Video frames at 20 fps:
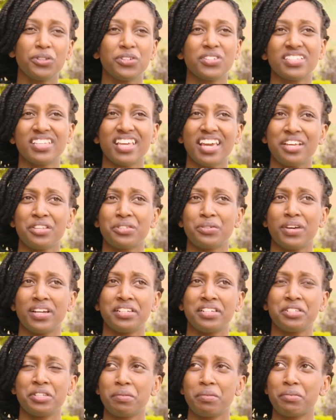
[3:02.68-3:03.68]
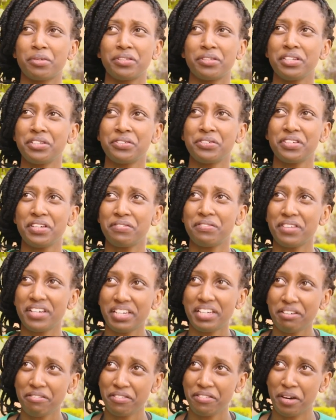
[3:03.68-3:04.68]
those guys who are disabled, they should never
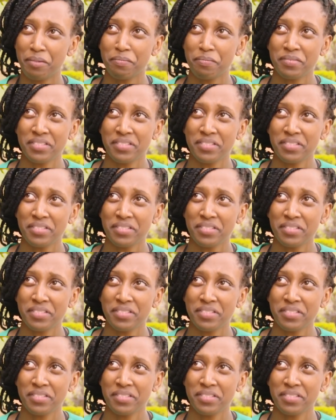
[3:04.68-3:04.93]
give up.